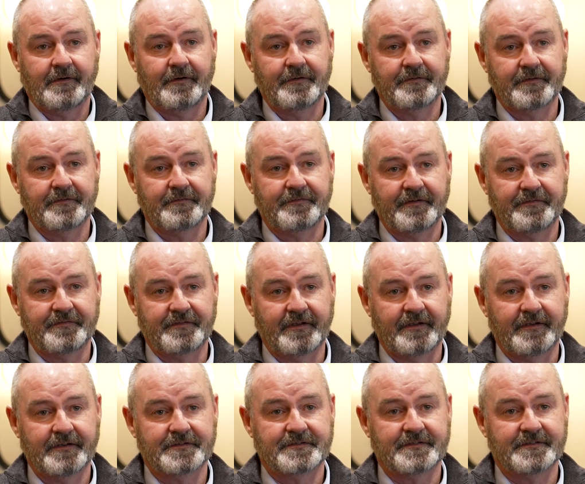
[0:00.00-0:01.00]
150
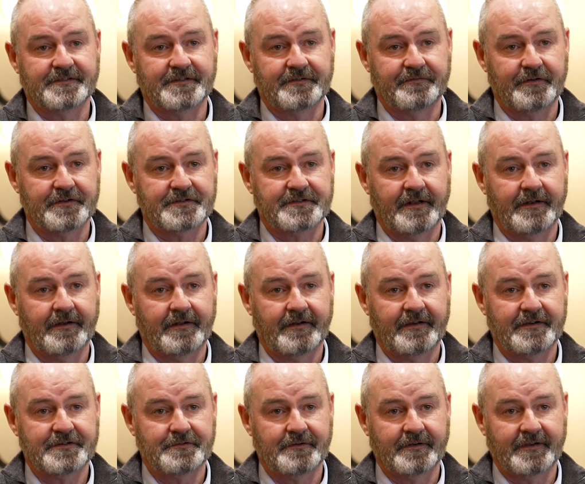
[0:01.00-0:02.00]
years since the first
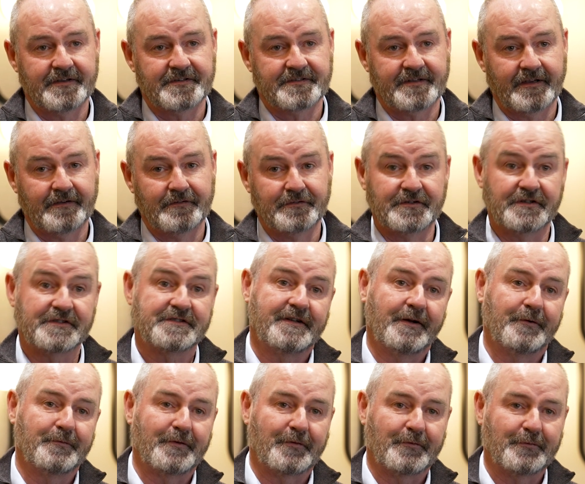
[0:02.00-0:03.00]
international against England, just
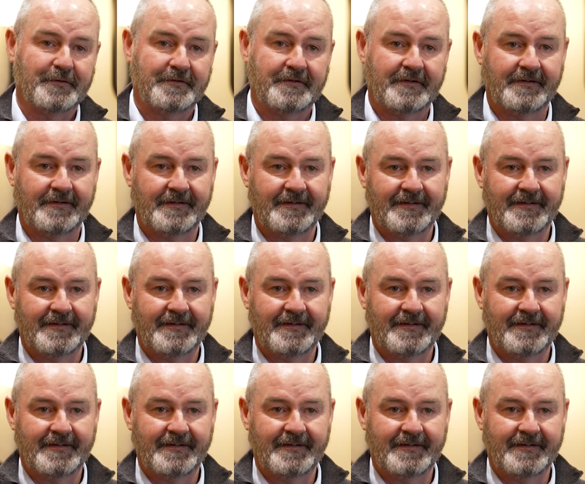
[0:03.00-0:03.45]
down the road.